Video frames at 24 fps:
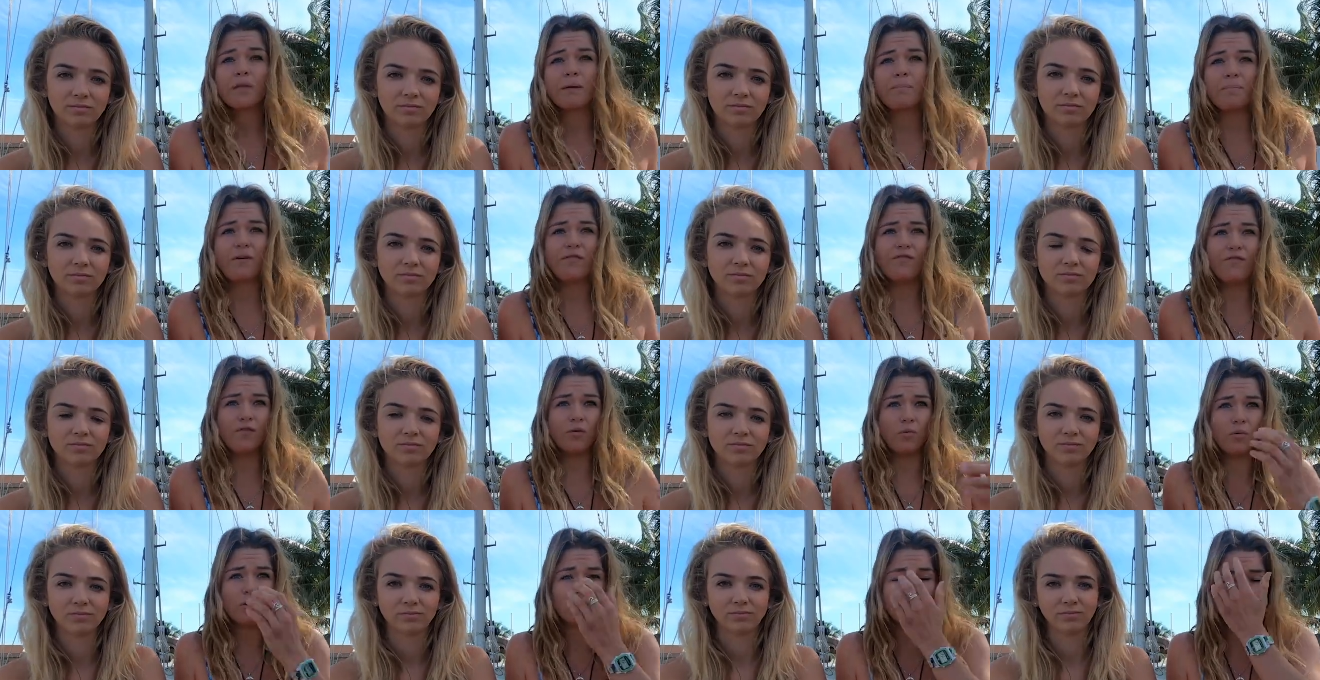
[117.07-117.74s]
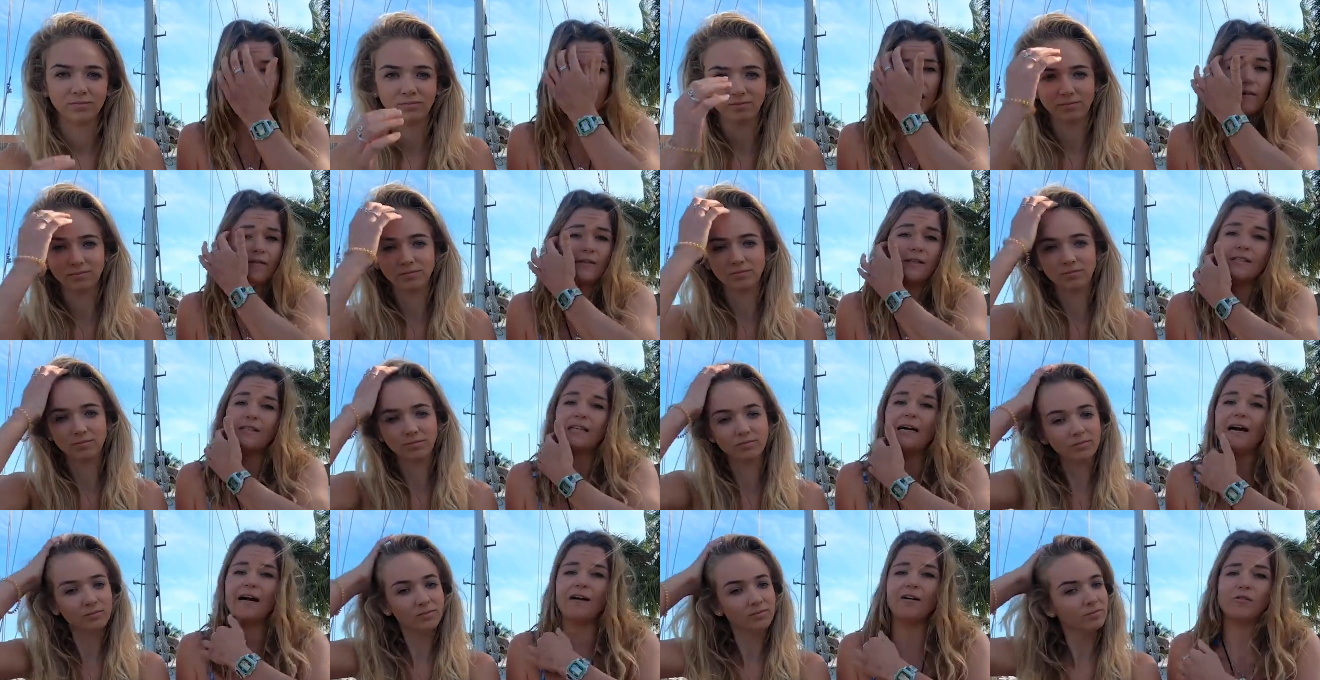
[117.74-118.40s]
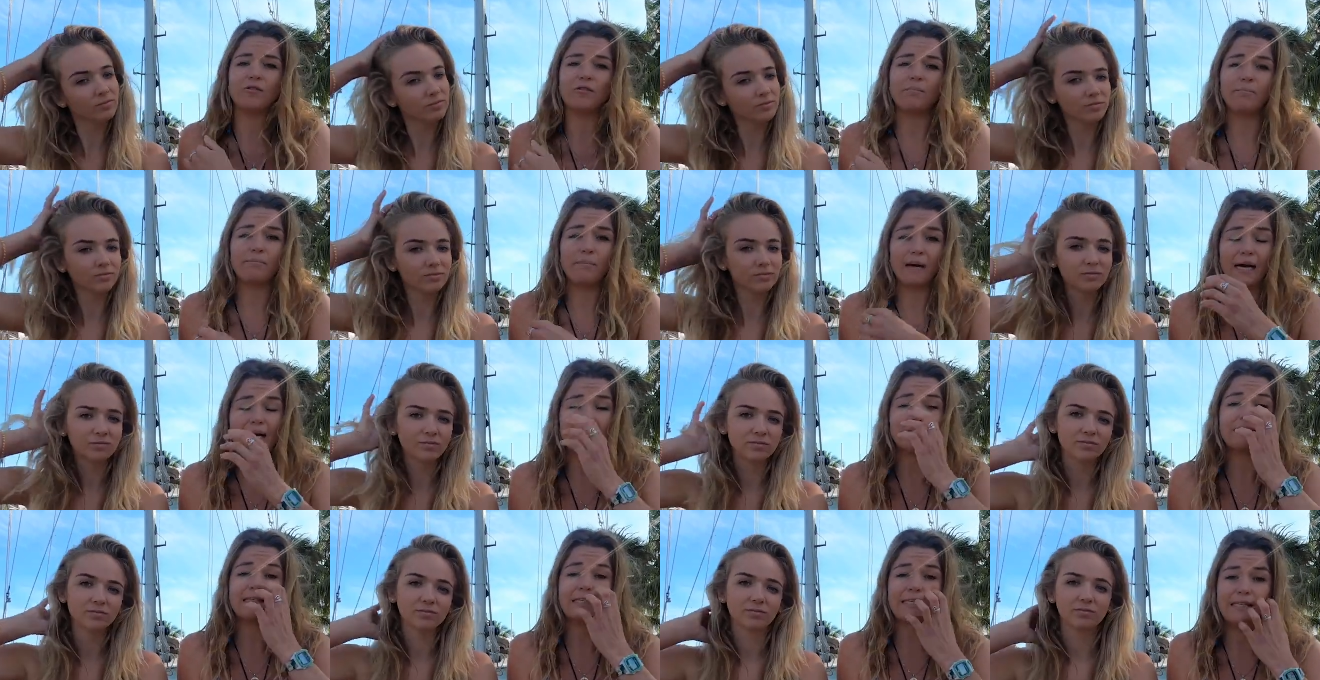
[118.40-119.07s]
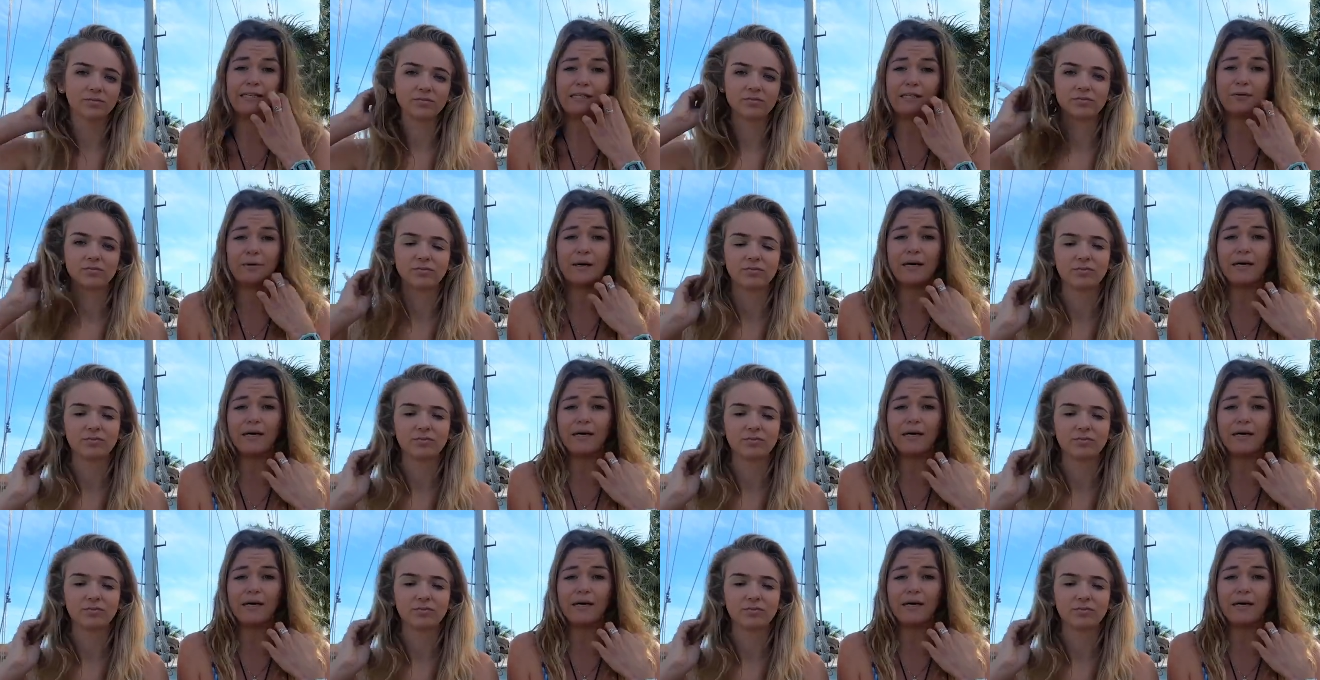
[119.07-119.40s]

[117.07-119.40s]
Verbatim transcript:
Speaker 1: before driving down back to Key